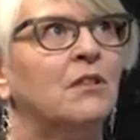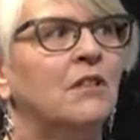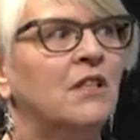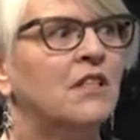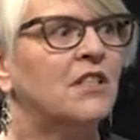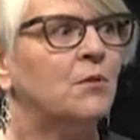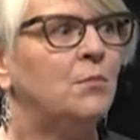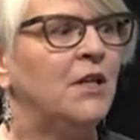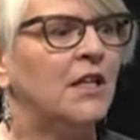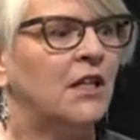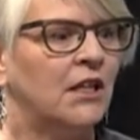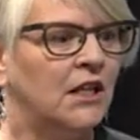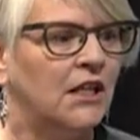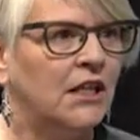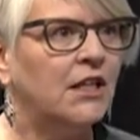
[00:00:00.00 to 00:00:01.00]
it to be
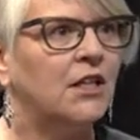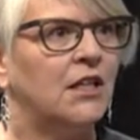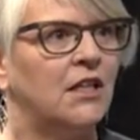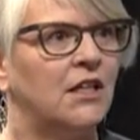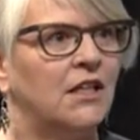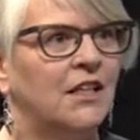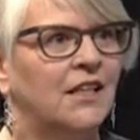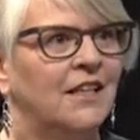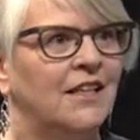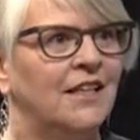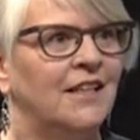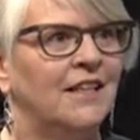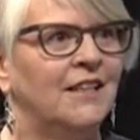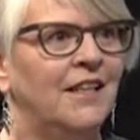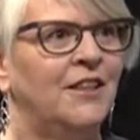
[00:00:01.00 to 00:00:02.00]
clear
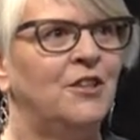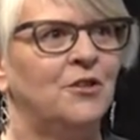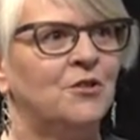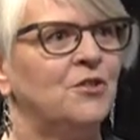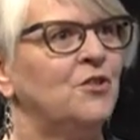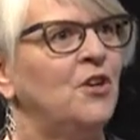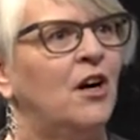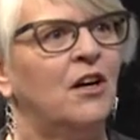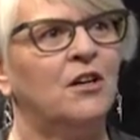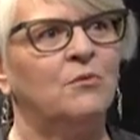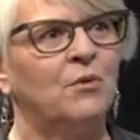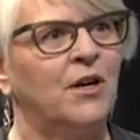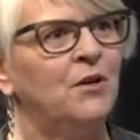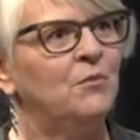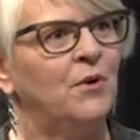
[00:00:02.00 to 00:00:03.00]
that there's not a
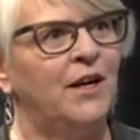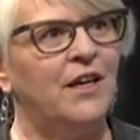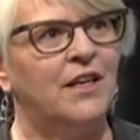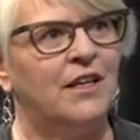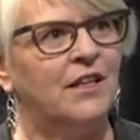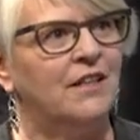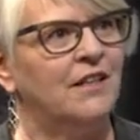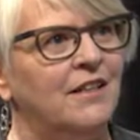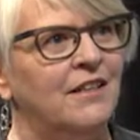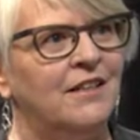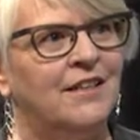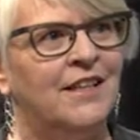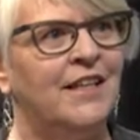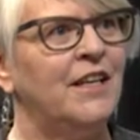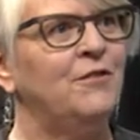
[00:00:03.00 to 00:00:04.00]
right way
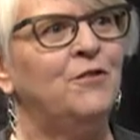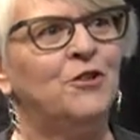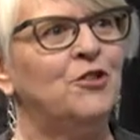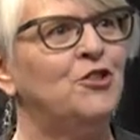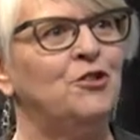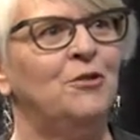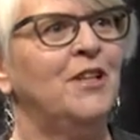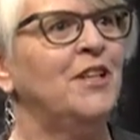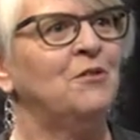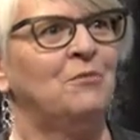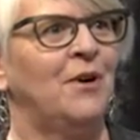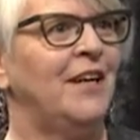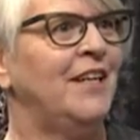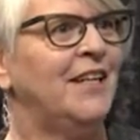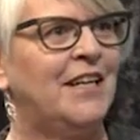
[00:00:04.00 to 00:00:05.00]
that if you're doing it
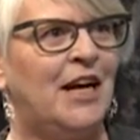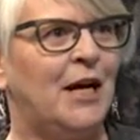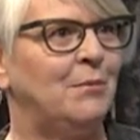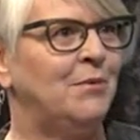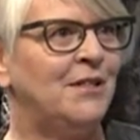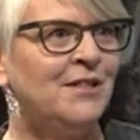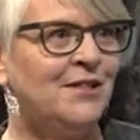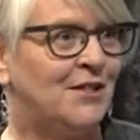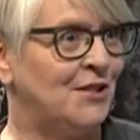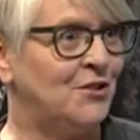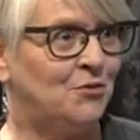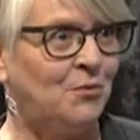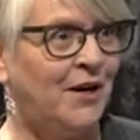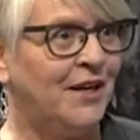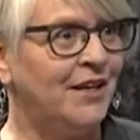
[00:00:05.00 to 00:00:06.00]
right, it happens
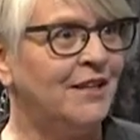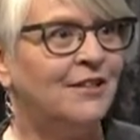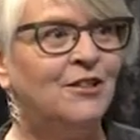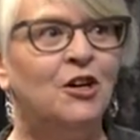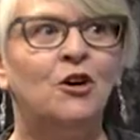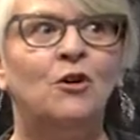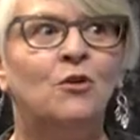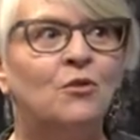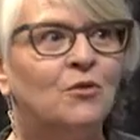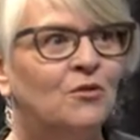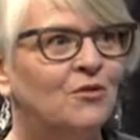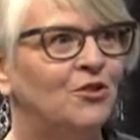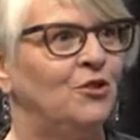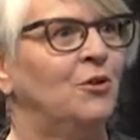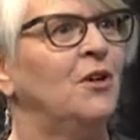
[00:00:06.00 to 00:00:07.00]
this way. Mm -hmm. No, mm
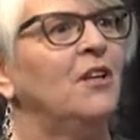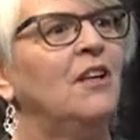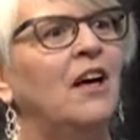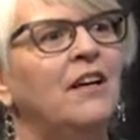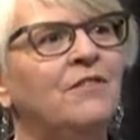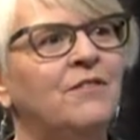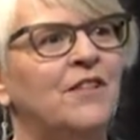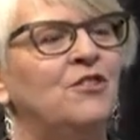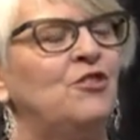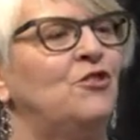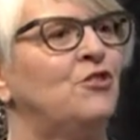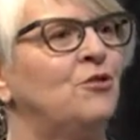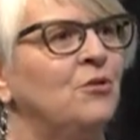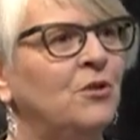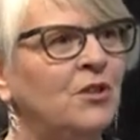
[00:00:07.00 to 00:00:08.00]
-hmm. your mm-hmm. life is
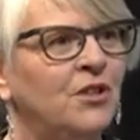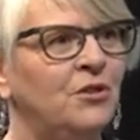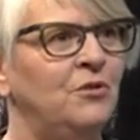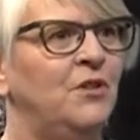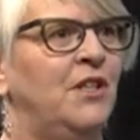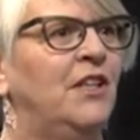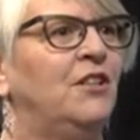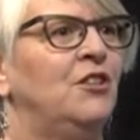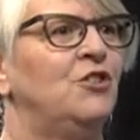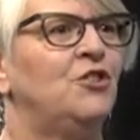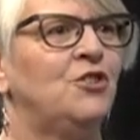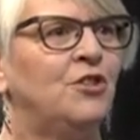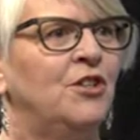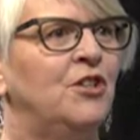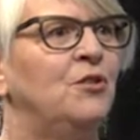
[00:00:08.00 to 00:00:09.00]
truly unique. The
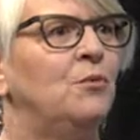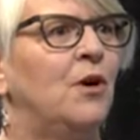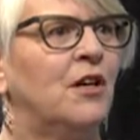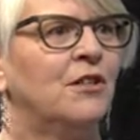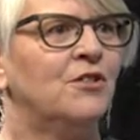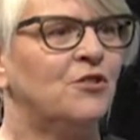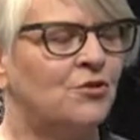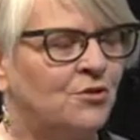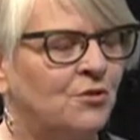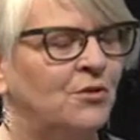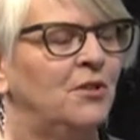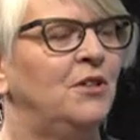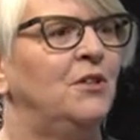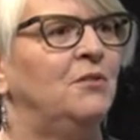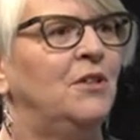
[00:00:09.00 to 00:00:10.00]
journey you walk is
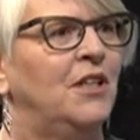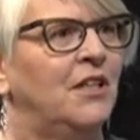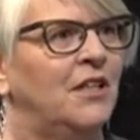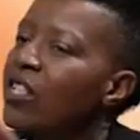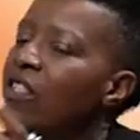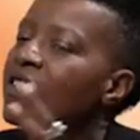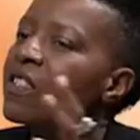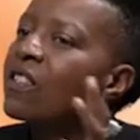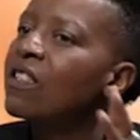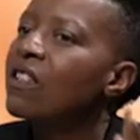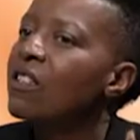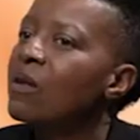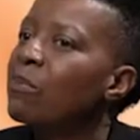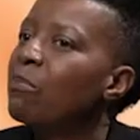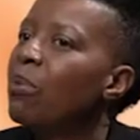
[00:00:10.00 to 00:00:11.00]
truly so unique. So, is
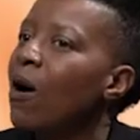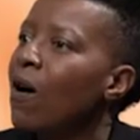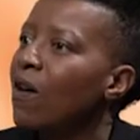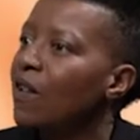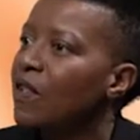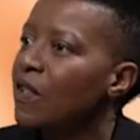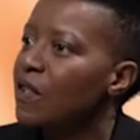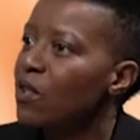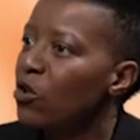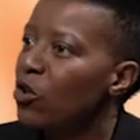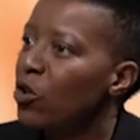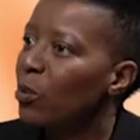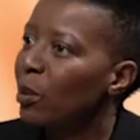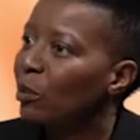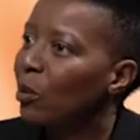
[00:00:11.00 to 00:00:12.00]
this box? You
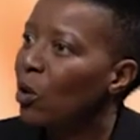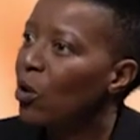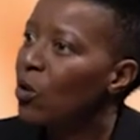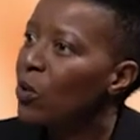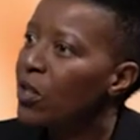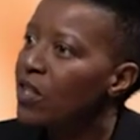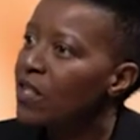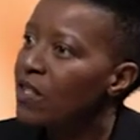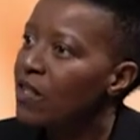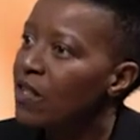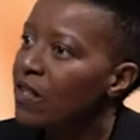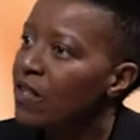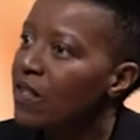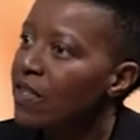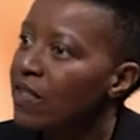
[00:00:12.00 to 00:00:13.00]
know, people always
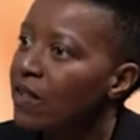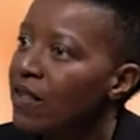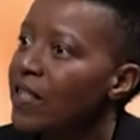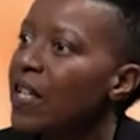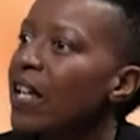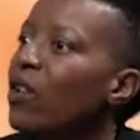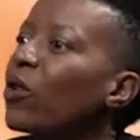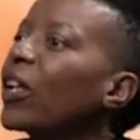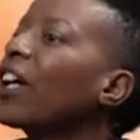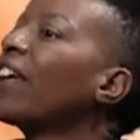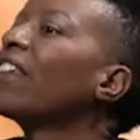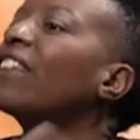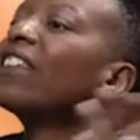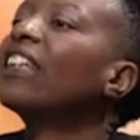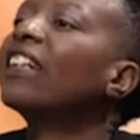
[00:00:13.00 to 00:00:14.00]
say,
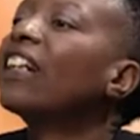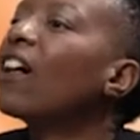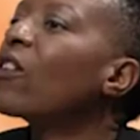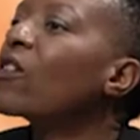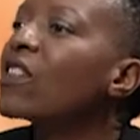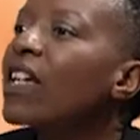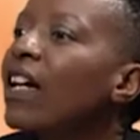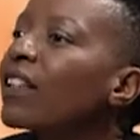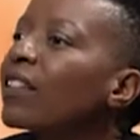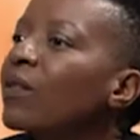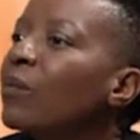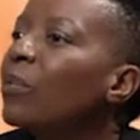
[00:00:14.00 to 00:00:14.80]
okay, think outside the